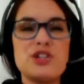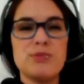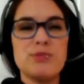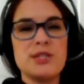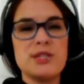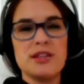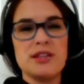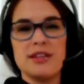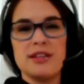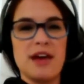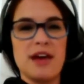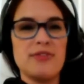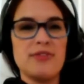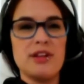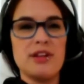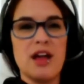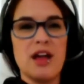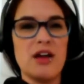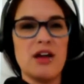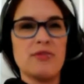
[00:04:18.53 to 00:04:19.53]
to the level
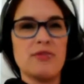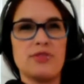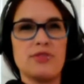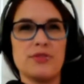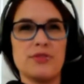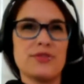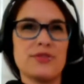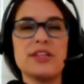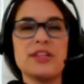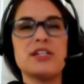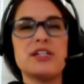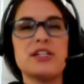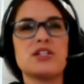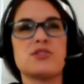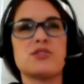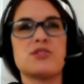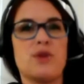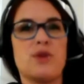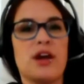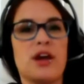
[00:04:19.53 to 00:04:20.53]
of the religious
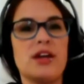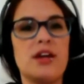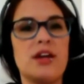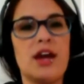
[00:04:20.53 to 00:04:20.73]
right.